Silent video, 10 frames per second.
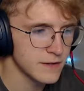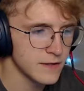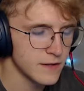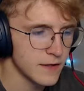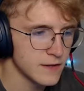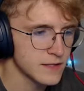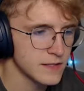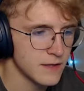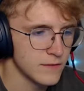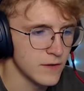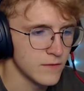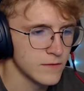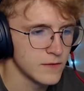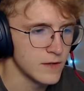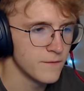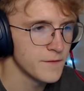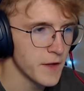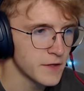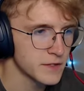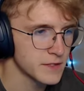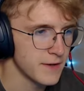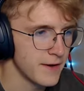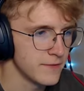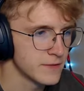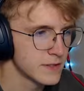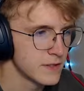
the honey slime... No, the flutter slimes.